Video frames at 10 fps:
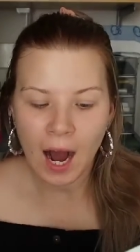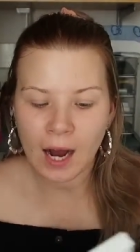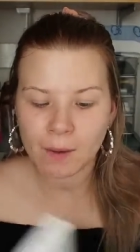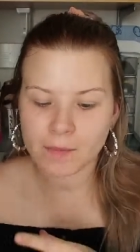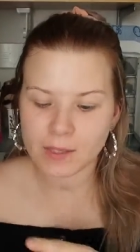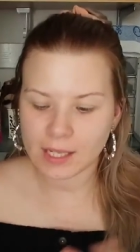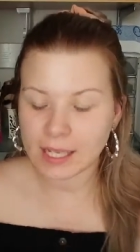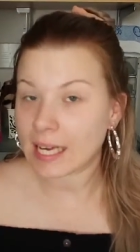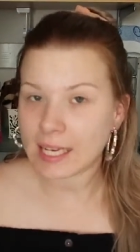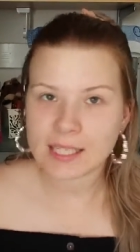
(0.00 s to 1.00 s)
um,
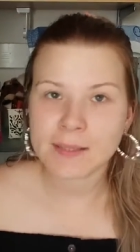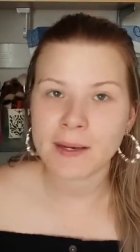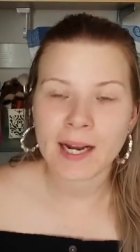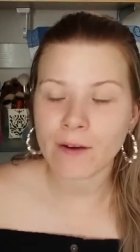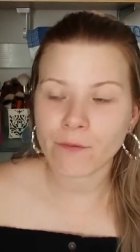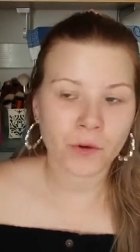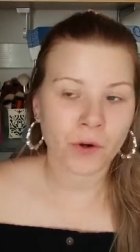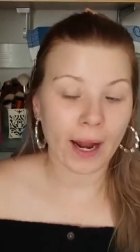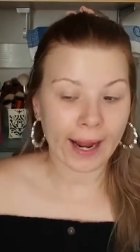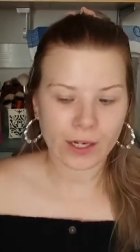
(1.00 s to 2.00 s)
yes, it's been out
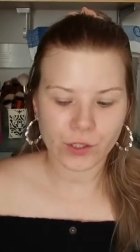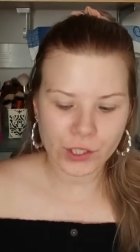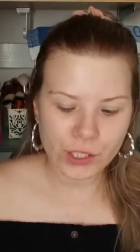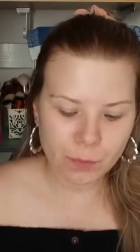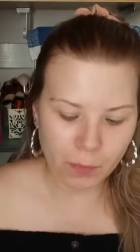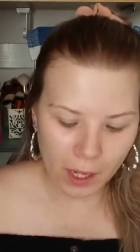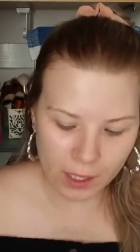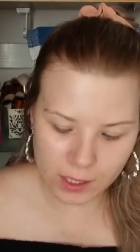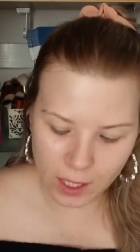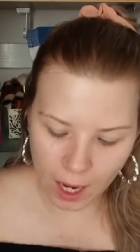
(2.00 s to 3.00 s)
for ages,
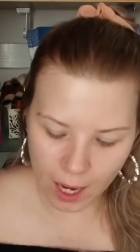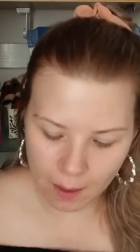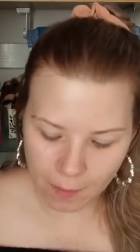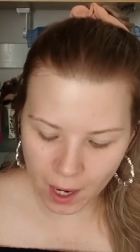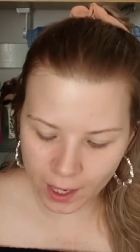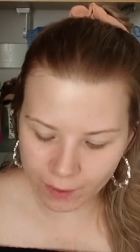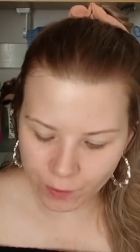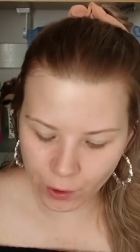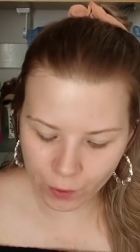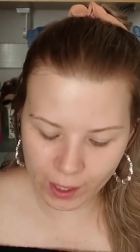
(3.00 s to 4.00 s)
but um, I
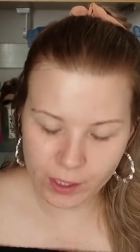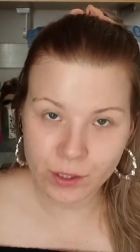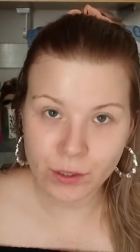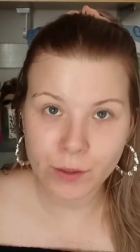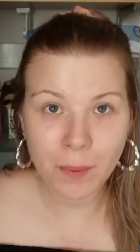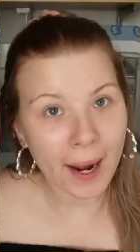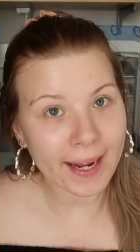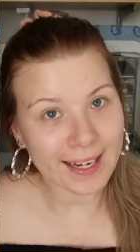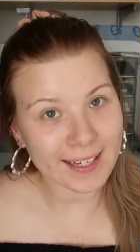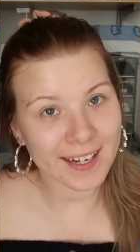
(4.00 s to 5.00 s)
never got around to
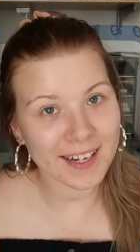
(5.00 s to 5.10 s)
buying it.